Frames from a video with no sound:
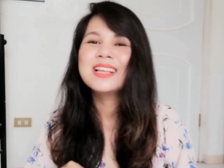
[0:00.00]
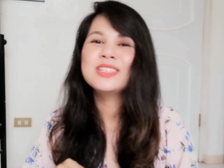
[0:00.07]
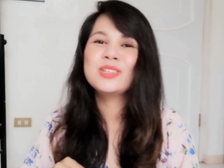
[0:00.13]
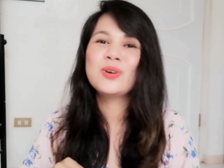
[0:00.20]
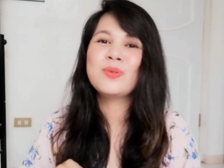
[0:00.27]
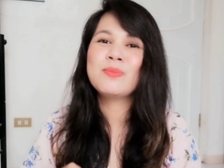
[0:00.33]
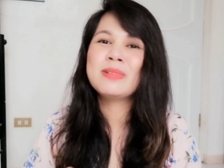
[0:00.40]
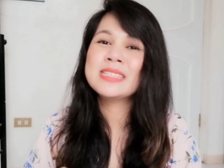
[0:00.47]

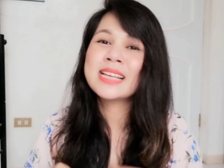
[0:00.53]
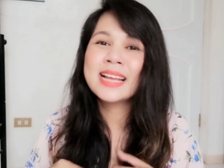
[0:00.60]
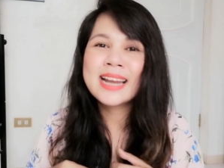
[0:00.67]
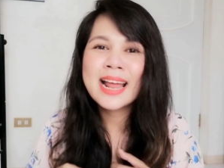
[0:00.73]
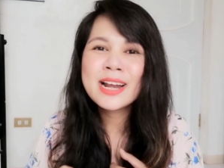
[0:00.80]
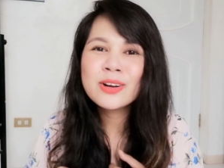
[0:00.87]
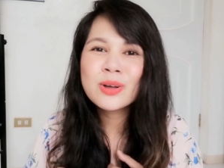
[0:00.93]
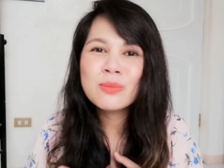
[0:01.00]
So mas
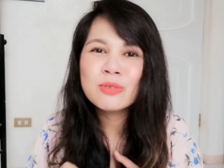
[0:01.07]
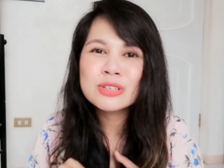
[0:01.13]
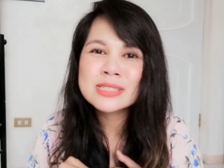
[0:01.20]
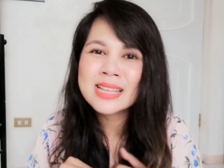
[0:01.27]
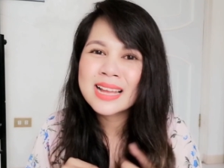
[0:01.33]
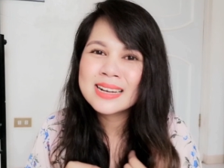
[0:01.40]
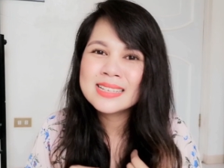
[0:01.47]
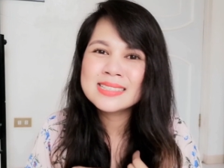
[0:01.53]
ganahan ko mo
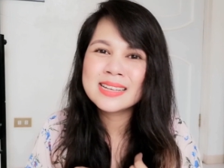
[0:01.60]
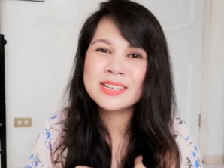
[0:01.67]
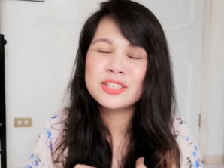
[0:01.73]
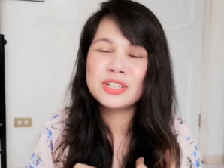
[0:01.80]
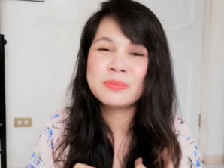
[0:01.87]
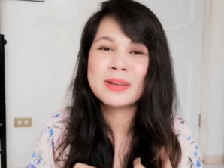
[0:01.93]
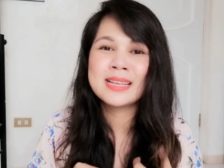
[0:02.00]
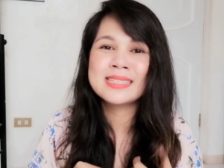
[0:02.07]
study sa
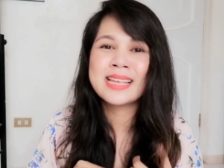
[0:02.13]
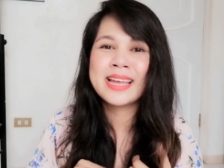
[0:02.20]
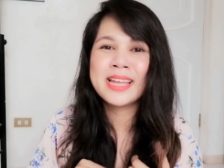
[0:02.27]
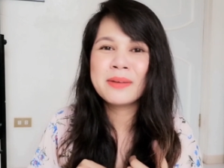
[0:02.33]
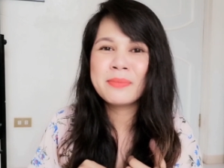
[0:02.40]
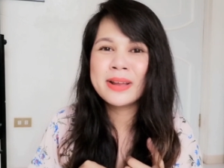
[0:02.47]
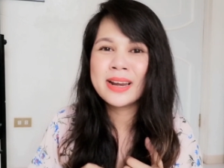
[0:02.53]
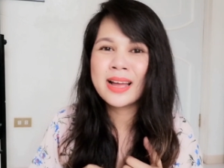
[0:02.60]
jeep kay
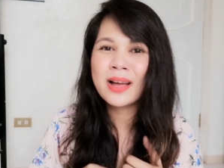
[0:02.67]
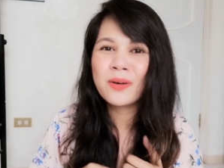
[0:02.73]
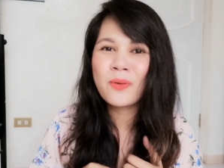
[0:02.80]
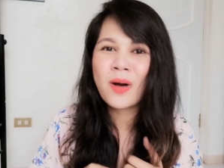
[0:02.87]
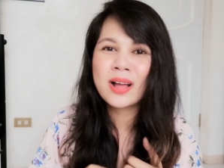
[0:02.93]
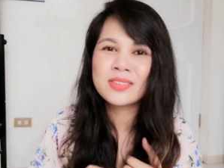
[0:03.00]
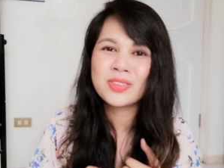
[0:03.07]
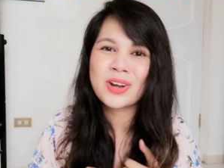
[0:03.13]
sayang man na
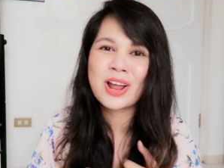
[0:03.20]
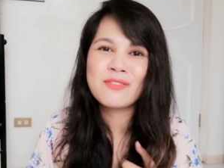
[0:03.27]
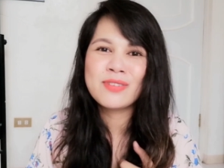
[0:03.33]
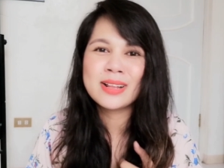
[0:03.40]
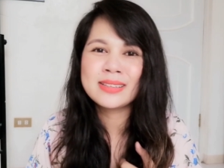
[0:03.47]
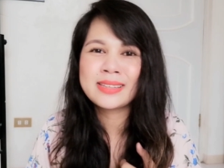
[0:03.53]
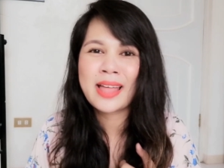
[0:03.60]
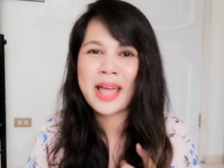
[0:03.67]
ako ang
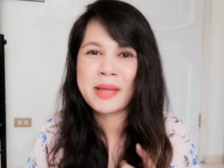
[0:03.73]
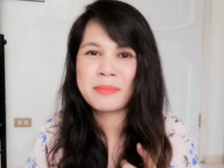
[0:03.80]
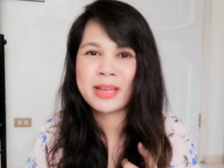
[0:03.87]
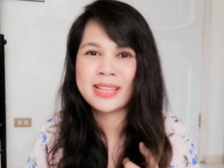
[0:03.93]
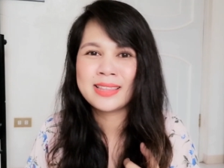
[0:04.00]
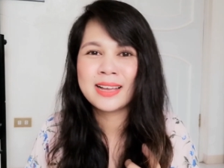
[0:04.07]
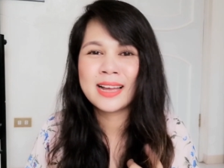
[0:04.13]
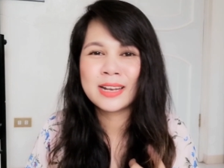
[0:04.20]
travel time
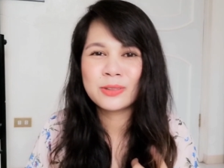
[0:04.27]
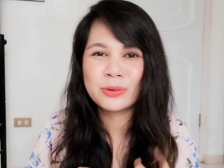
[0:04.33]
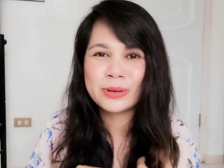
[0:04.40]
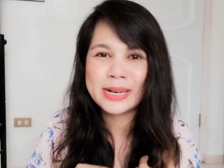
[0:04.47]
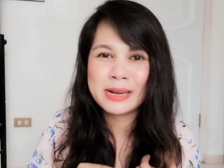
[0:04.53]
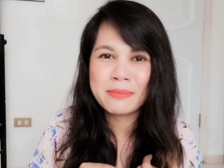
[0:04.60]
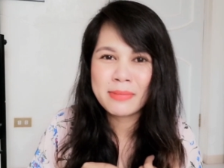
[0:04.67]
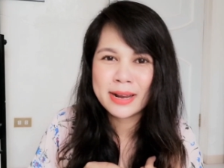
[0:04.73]
kay taga
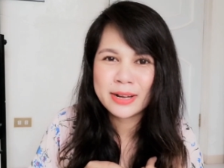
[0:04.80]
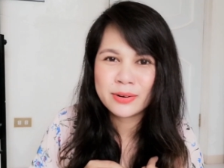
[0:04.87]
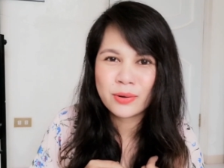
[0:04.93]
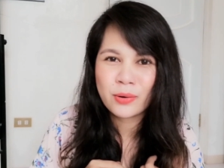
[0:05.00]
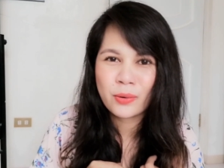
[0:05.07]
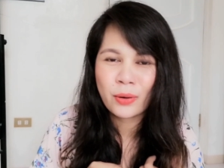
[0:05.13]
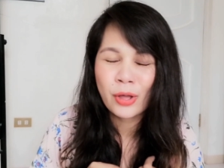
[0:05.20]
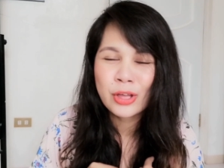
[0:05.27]
Toril
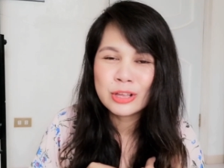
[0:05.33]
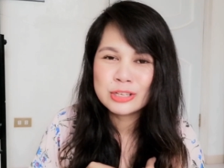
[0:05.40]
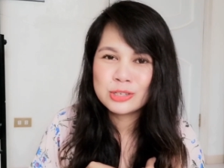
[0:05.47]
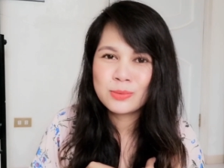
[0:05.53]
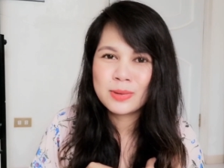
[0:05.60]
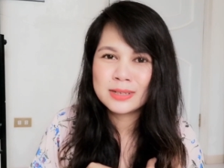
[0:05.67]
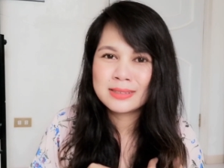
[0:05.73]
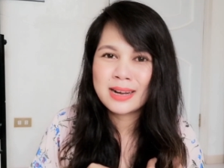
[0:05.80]
man ko.
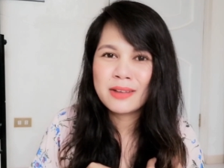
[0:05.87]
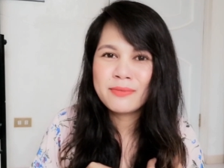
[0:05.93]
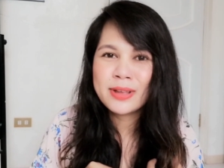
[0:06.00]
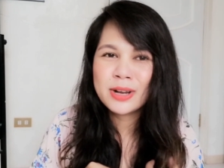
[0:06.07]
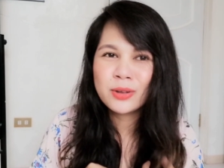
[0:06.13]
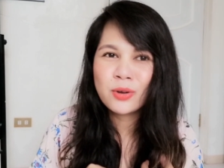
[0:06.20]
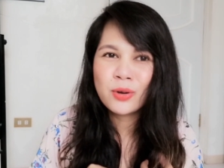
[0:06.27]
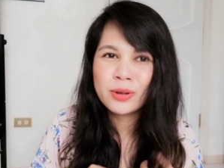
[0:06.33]
So
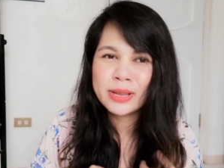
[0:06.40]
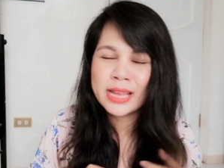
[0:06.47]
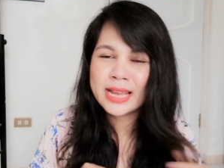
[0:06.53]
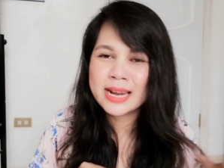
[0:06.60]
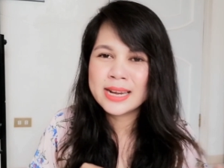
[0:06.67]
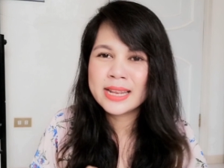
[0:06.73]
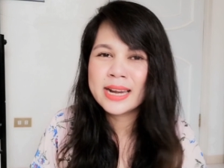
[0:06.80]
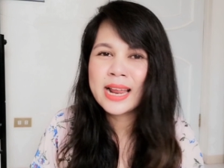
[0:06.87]
mag-travel ko
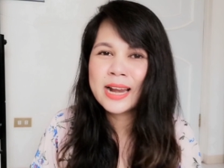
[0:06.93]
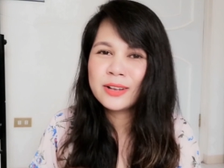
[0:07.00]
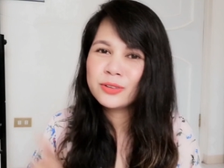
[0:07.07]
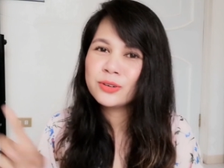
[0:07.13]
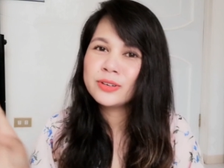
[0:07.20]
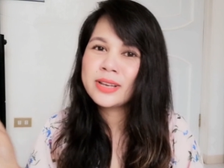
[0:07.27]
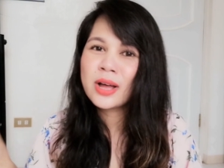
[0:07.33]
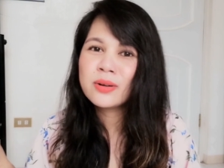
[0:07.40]
gikan diri
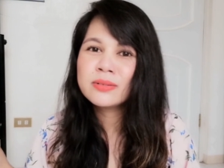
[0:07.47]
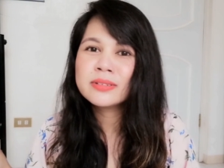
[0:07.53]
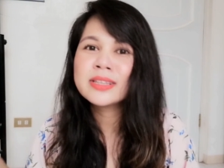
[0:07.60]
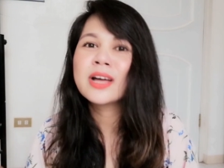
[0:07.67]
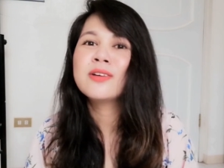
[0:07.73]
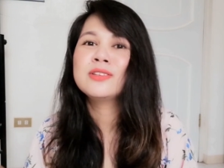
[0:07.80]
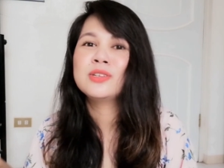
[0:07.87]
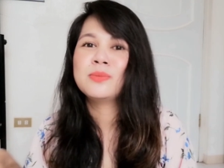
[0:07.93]
hanto
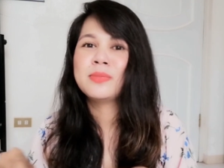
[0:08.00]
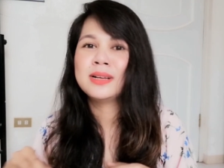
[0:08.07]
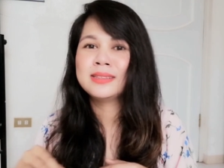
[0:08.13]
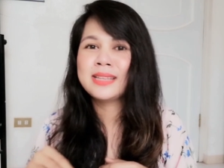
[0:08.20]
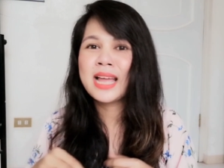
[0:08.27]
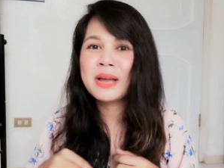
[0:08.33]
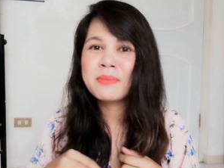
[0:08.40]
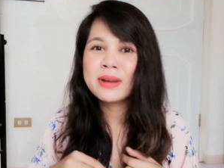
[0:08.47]
downtown, so
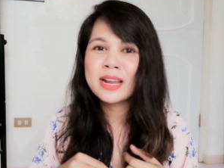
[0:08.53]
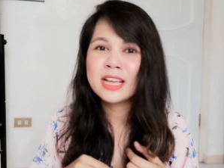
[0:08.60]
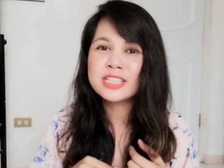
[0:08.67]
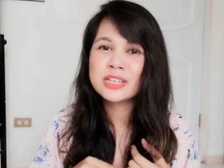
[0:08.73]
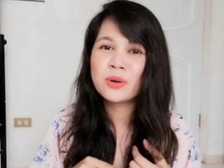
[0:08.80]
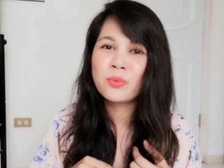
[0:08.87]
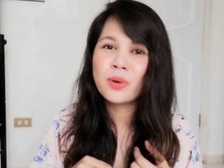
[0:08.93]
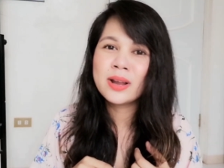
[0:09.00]
mag-take man na
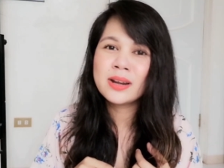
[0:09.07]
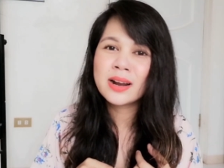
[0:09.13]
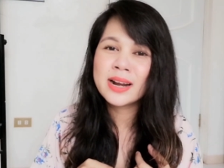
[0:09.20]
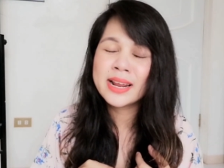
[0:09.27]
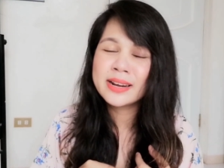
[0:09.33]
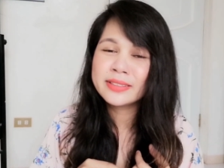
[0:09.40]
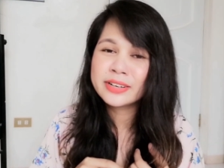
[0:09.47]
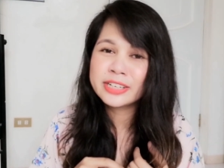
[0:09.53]
siya one
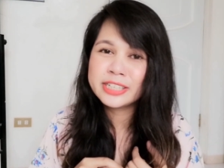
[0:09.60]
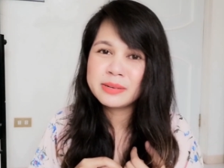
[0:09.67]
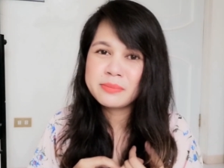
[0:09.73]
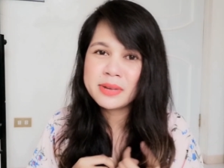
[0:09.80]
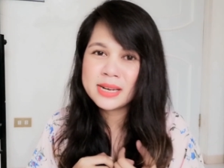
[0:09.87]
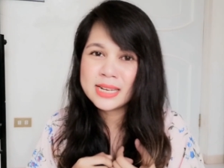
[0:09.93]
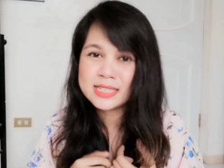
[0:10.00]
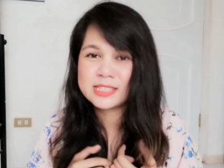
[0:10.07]
hour and
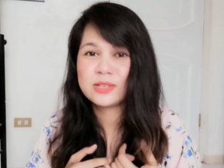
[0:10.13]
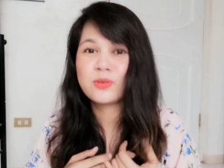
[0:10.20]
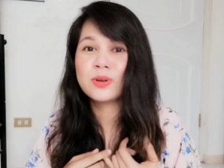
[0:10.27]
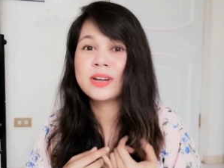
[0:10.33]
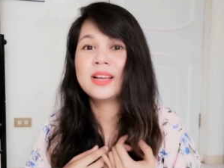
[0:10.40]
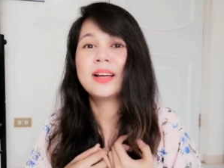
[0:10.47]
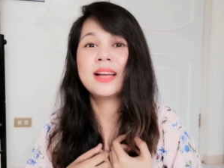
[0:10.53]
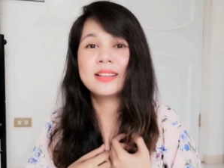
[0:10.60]
thirty minutes
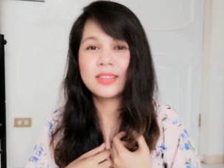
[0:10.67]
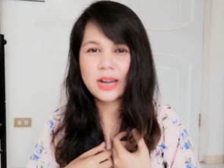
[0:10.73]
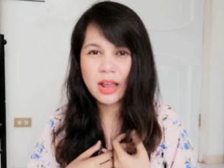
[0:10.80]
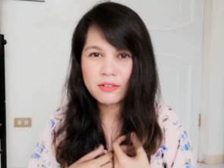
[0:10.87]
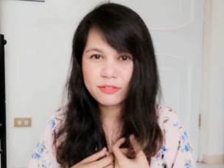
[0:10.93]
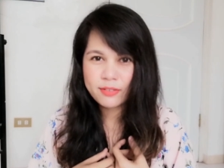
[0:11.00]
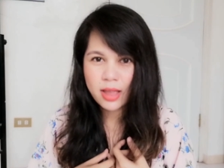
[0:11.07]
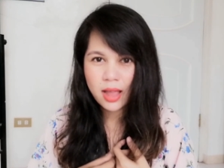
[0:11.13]
kung
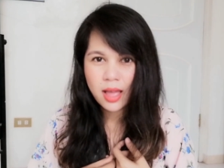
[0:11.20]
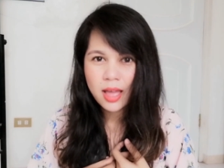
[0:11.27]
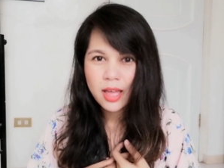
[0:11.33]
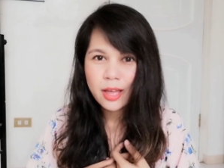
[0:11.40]
naga-traffic.